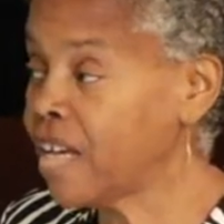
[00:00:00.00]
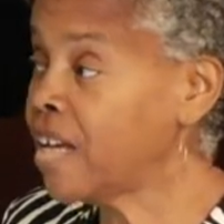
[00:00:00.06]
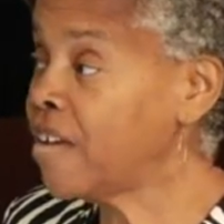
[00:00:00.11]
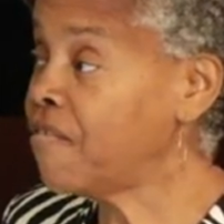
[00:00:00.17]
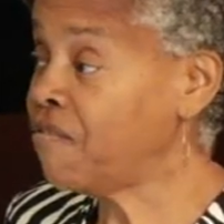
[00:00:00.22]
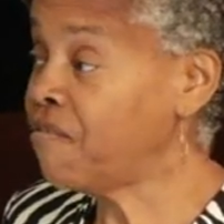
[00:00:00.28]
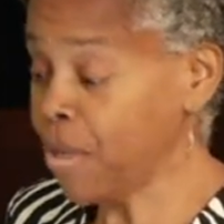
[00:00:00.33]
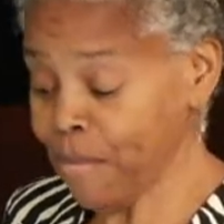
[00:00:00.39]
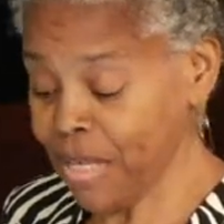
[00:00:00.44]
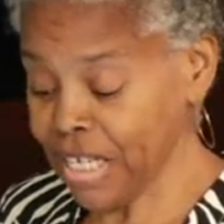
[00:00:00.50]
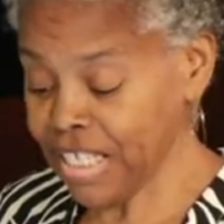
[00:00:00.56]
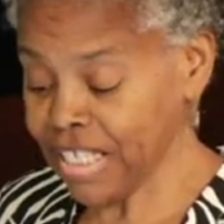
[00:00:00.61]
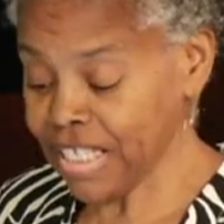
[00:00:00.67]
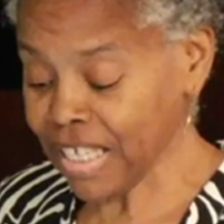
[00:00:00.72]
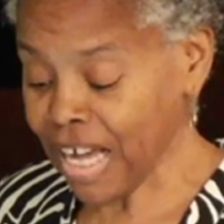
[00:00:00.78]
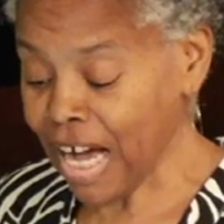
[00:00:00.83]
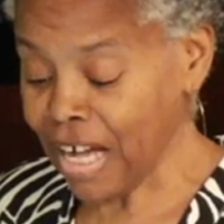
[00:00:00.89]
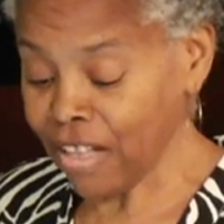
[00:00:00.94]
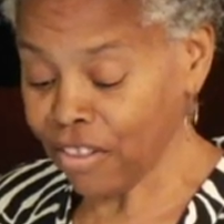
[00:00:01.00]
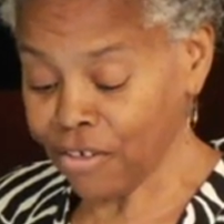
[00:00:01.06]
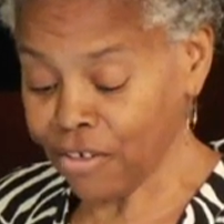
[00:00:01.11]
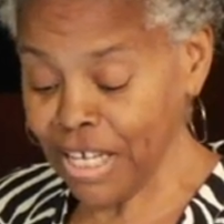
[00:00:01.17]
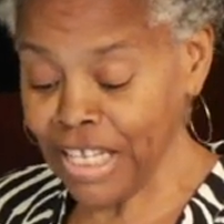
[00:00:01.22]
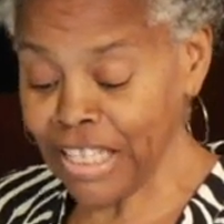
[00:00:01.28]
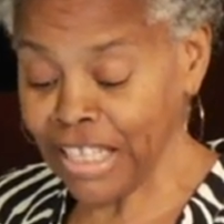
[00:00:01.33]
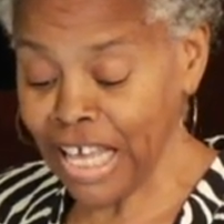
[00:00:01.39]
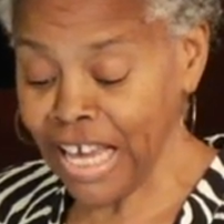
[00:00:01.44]
Feminist scholar
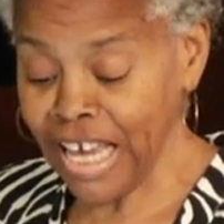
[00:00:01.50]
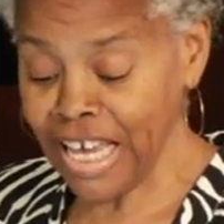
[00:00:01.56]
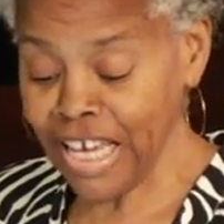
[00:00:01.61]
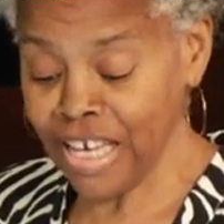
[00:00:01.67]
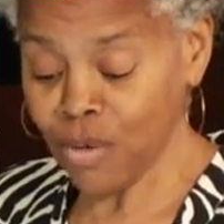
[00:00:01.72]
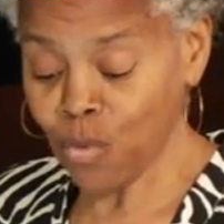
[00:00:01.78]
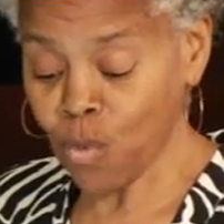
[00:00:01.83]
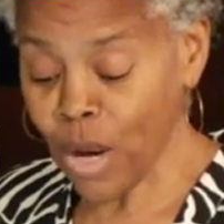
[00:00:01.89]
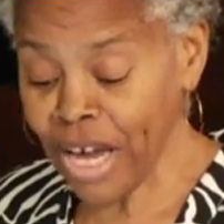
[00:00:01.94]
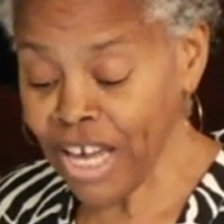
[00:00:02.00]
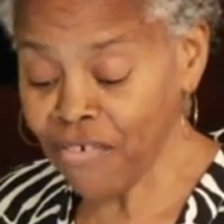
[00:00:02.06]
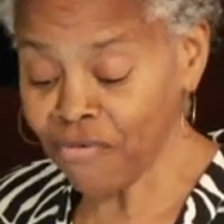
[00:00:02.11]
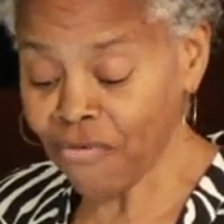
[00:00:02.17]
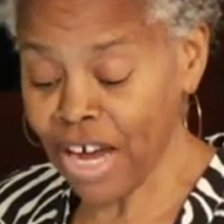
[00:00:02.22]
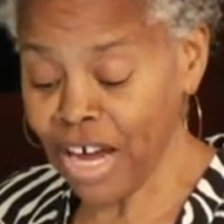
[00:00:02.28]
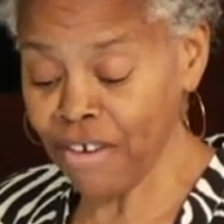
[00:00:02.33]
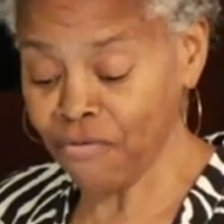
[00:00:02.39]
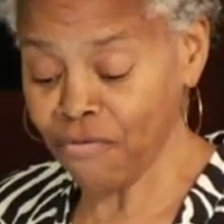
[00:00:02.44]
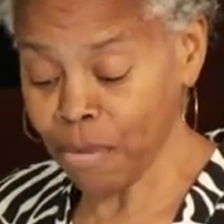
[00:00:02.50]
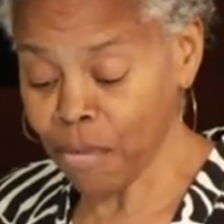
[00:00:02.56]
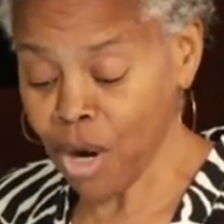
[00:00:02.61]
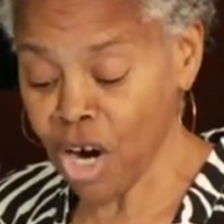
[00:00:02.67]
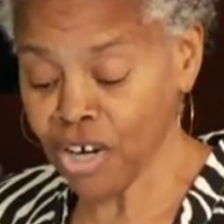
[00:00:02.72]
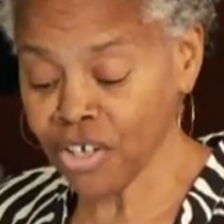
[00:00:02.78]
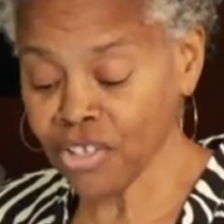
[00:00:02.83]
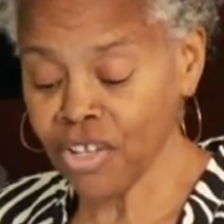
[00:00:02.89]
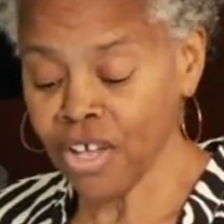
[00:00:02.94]
Elaine Wainwright
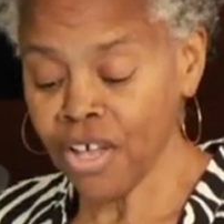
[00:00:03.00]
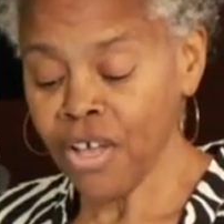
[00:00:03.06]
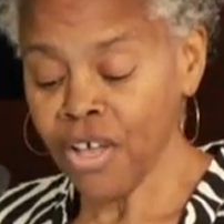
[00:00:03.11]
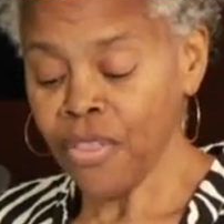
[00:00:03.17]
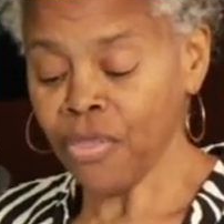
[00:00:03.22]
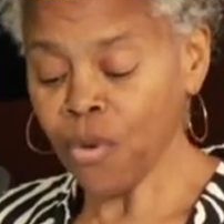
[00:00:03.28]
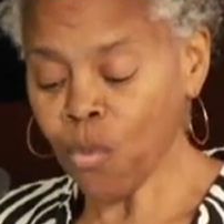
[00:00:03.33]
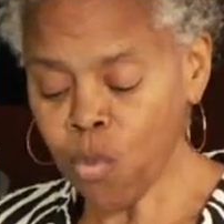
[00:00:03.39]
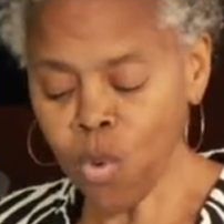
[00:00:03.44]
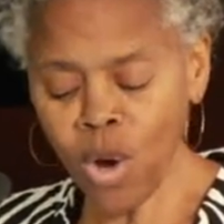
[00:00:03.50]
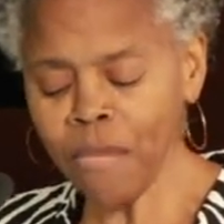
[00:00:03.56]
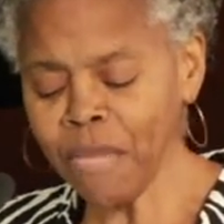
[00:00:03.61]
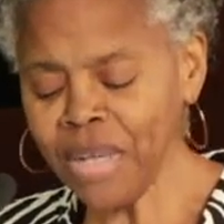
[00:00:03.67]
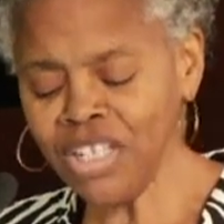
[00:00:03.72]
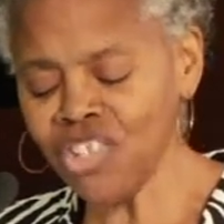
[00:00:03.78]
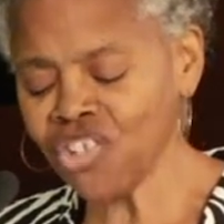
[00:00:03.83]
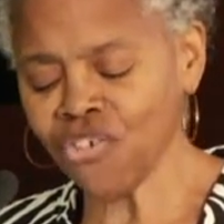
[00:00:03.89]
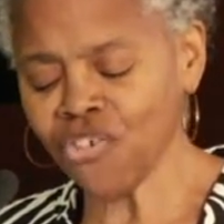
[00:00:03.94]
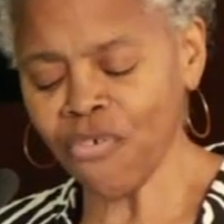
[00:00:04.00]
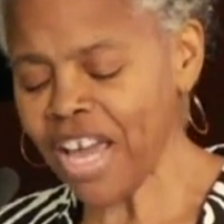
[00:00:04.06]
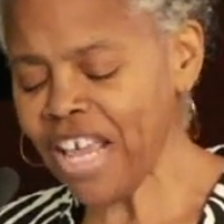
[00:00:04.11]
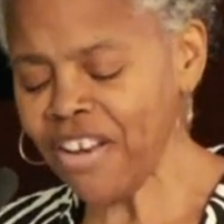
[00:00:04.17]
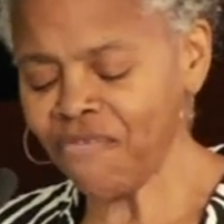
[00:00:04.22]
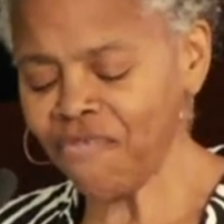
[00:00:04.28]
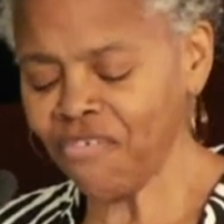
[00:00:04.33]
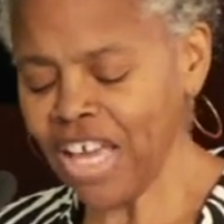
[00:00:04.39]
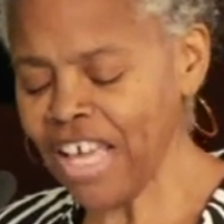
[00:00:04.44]
remarks, "The woman's
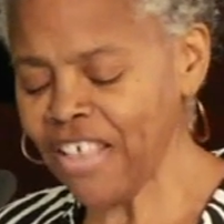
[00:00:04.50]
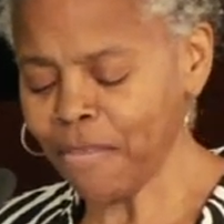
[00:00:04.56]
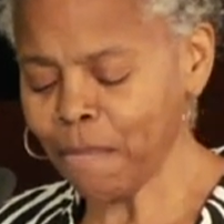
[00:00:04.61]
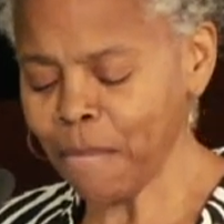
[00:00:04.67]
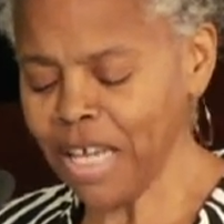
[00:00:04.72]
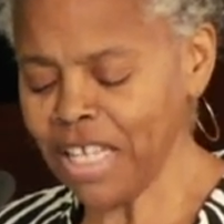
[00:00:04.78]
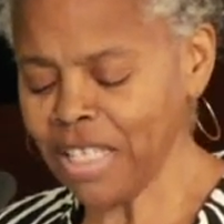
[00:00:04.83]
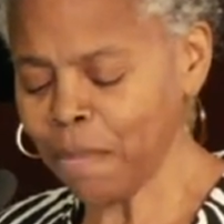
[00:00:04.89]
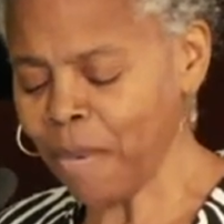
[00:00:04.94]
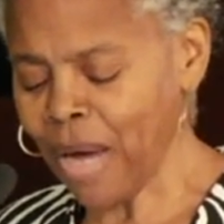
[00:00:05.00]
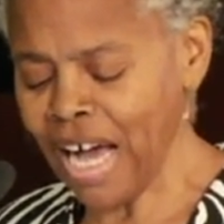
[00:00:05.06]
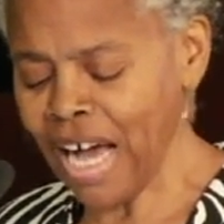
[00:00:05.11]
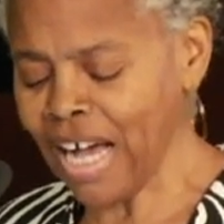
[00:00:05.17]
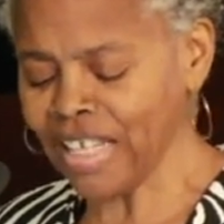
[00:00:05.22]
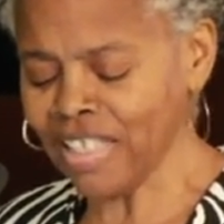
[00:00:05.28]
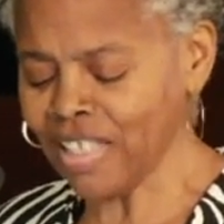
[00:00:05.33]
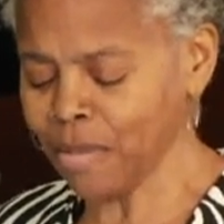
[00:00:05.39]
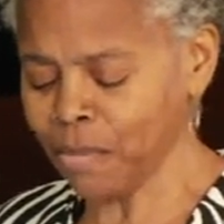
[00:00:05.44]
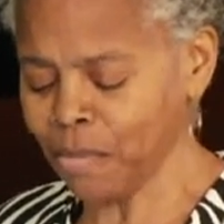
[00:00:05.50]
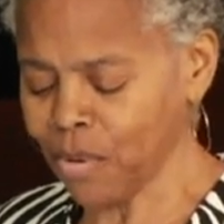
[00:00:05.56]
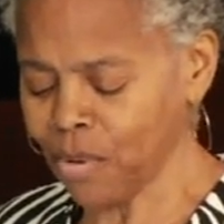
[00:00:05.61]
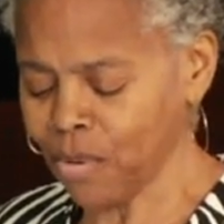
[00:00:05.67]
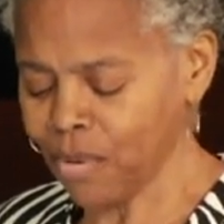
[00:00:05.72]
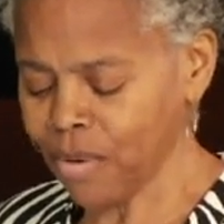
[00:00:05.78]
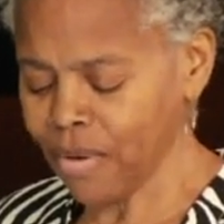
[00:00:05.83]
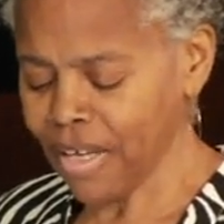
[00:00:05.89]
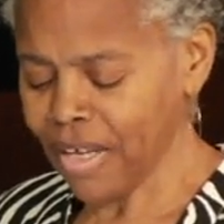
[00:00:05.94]
great faith makes
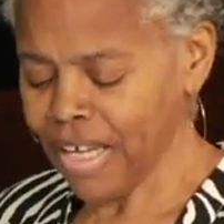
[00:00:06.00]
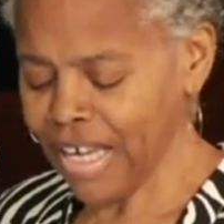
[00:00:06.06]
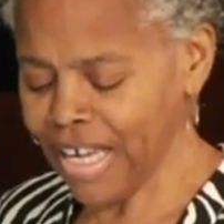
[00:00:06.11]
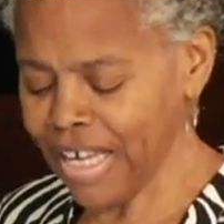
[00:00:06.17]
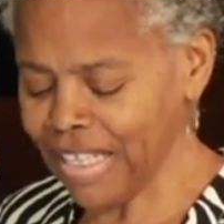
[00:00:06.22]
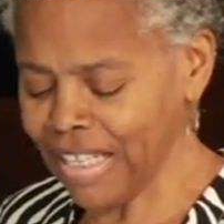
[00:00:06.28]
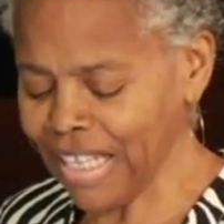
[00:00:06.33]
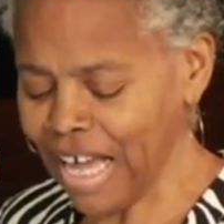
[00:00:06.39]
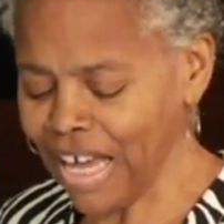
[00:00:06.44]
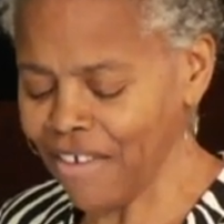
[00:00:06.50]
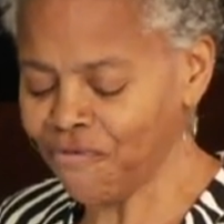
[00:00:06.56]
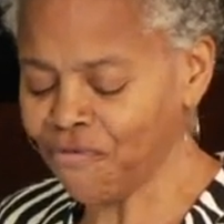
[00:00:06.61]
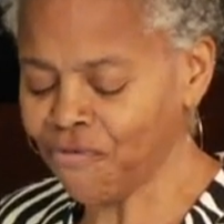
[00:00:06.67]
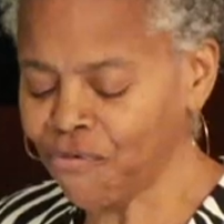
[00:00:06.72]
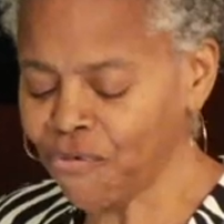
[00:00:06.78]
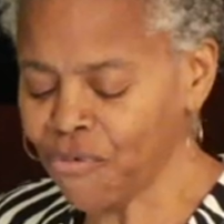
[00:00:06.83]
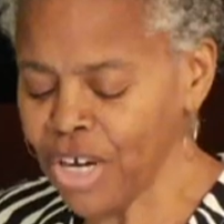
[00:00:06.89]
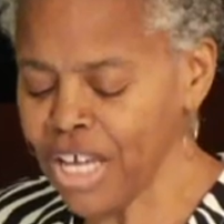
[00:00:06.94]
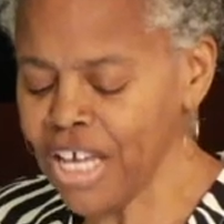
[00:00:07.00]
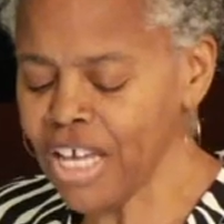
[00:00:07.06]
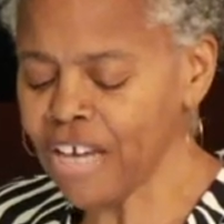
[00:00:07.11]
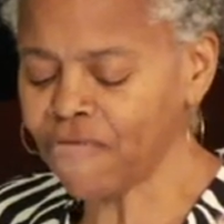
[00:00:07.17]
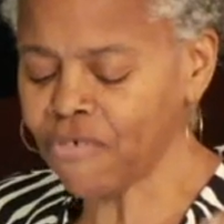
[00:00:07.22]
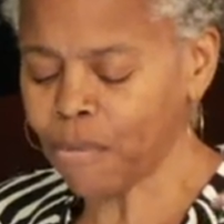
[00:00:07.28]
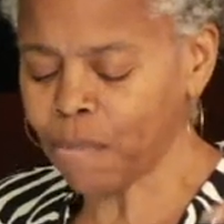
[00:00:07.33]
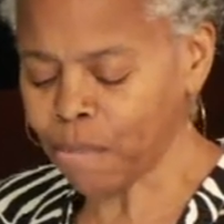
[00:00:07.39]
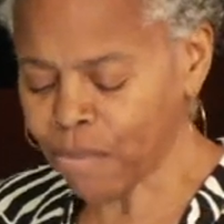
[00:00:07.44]
possible a life free
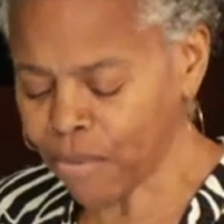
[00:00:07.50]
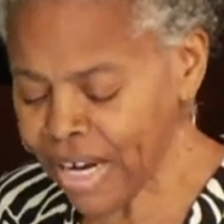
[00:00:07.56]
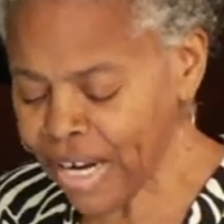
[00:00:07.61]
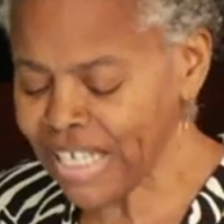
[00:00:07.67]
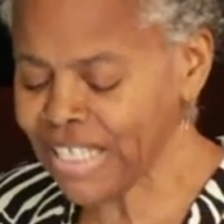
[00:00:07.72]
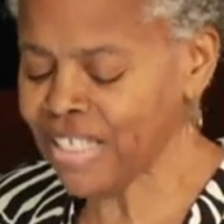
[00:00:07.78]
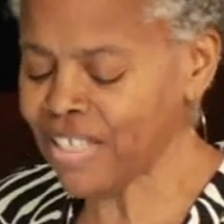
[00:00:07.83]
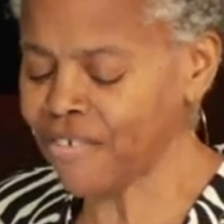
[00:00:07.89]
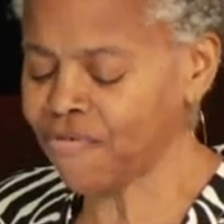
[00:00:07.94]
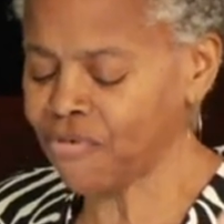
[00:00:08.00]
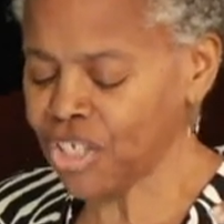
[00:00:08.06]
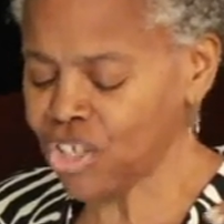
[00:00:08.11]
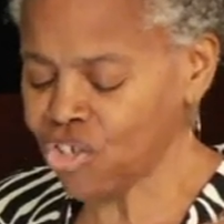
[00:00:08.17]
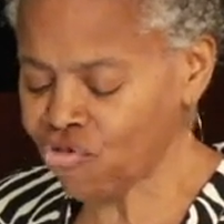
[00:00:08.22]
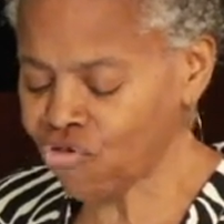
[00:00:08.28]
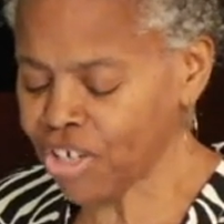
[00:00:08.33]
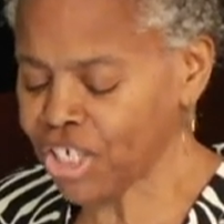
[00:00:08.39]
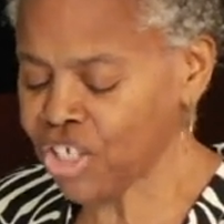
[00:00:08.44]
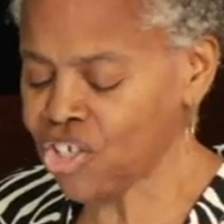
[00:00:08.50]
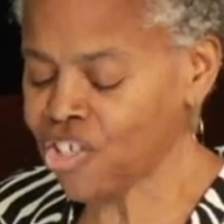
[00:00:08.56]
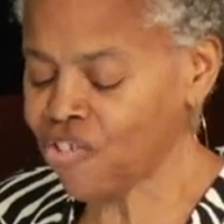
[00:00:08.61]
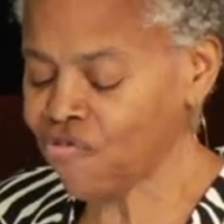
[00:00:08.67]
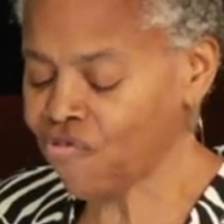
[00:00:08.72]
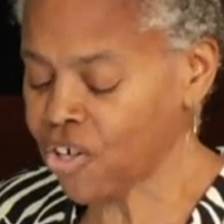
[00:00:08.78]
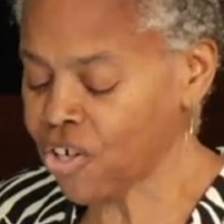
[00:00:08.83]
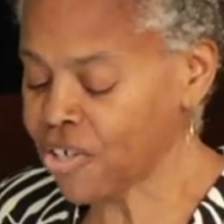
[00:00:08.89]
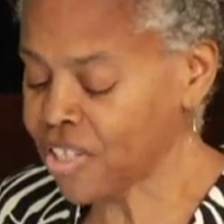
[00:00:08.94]
of oppressive restrictions
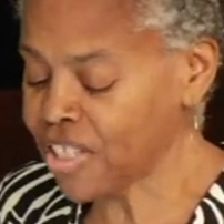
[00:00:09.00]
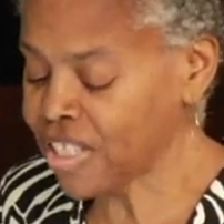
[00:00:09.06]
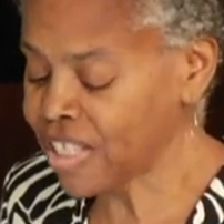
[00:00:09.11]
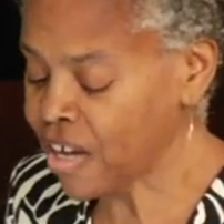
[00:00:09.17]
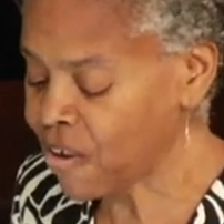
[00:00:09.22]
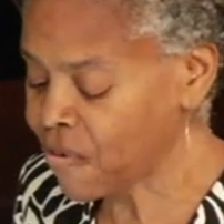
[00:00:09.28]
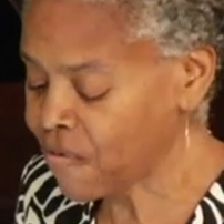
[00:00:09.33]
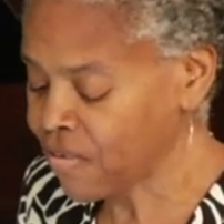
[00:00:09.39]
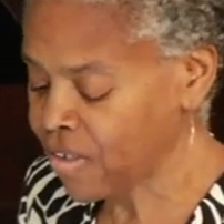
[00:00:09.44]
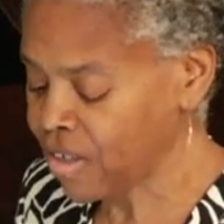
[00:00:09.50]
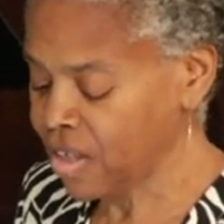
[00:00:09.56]
for herself